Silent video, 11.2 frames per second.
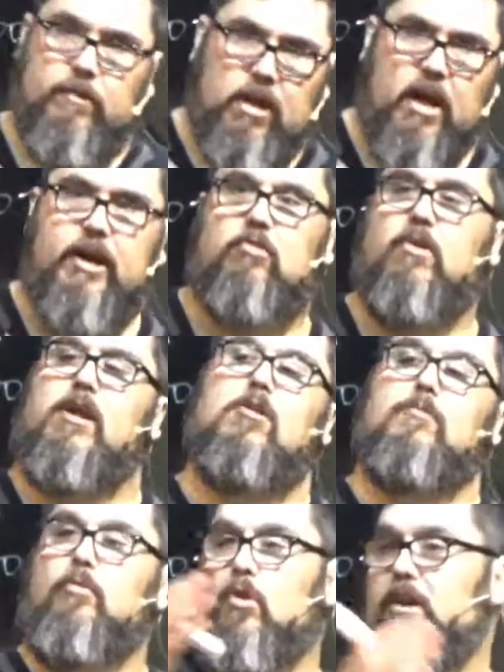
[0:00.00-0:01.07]
a line of credit,
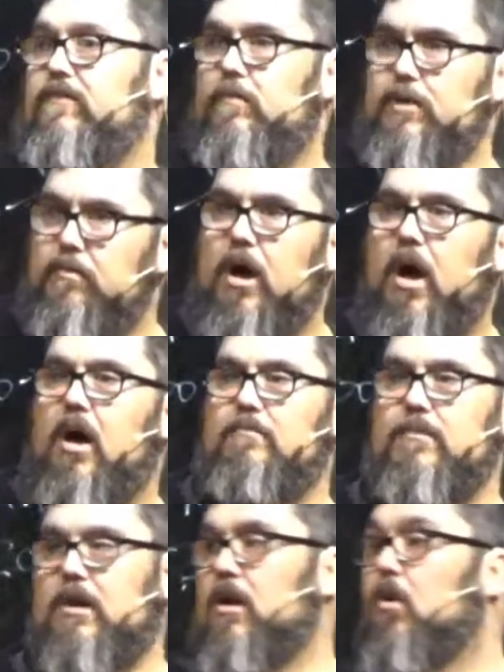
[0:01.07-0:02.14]
or borrowing from your mom
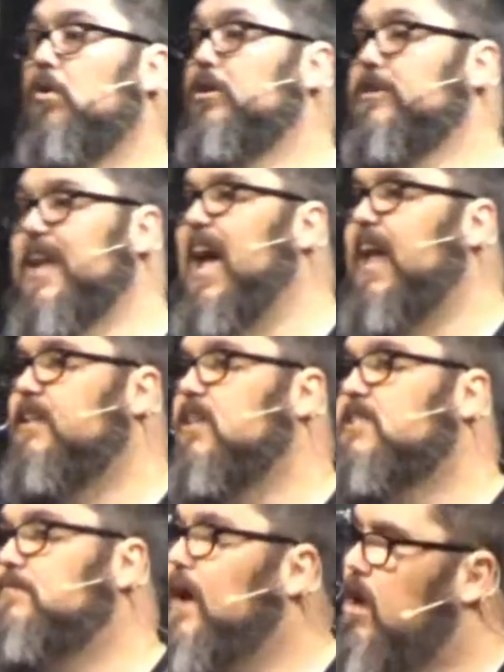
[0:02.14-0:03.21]
or your dad, it
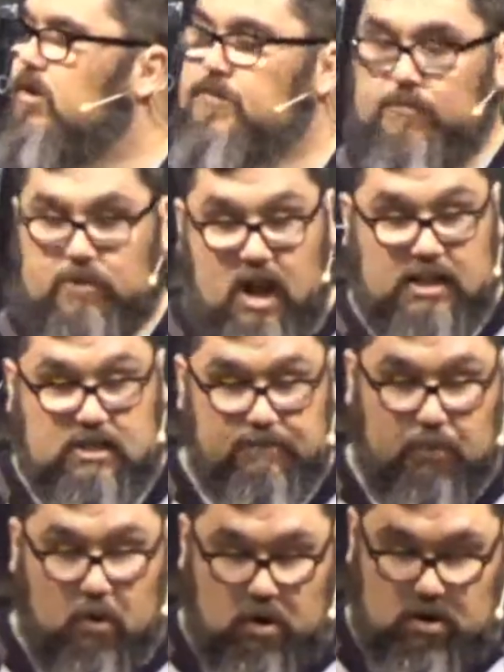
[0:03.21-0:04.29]
doesn't matter. If you've got to
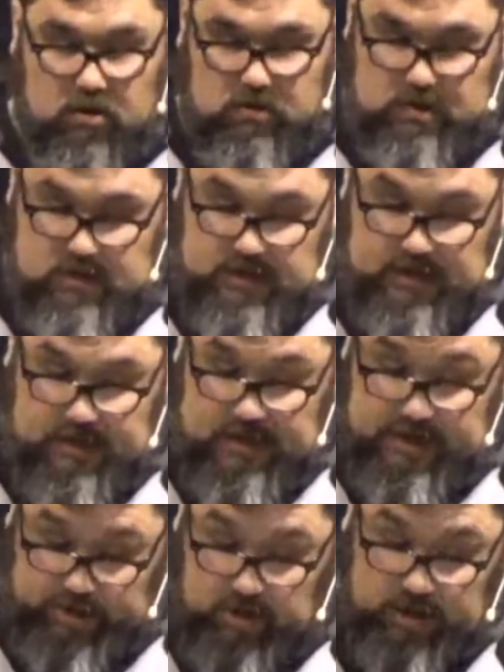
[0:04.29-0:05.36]
borrow,
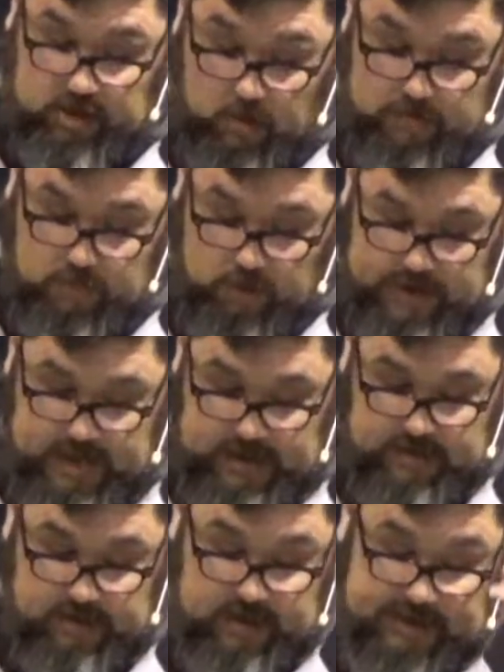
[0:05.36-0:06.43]
you're going to go in more debt.